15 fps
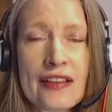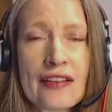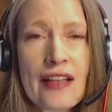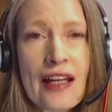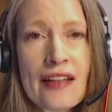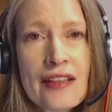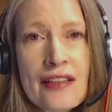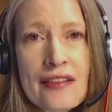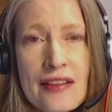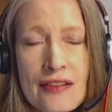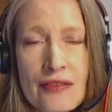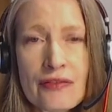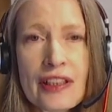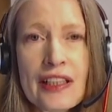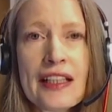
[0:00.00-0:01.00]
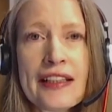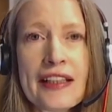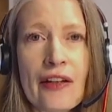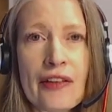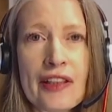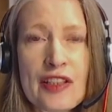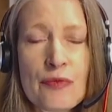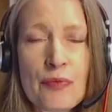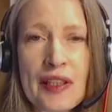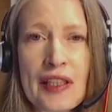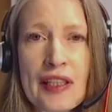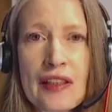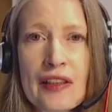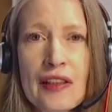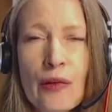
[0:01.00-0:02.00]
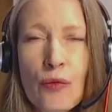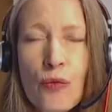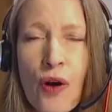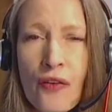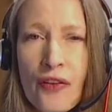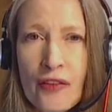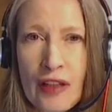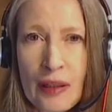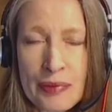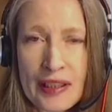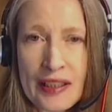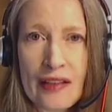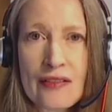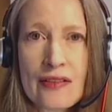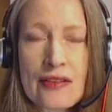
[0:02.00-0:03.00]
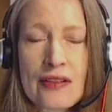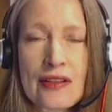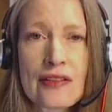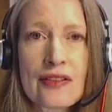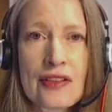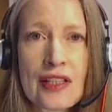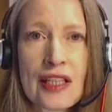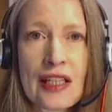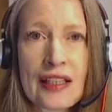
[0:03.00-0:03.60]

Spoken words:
And this is really going to be, you know, what they're up against this year.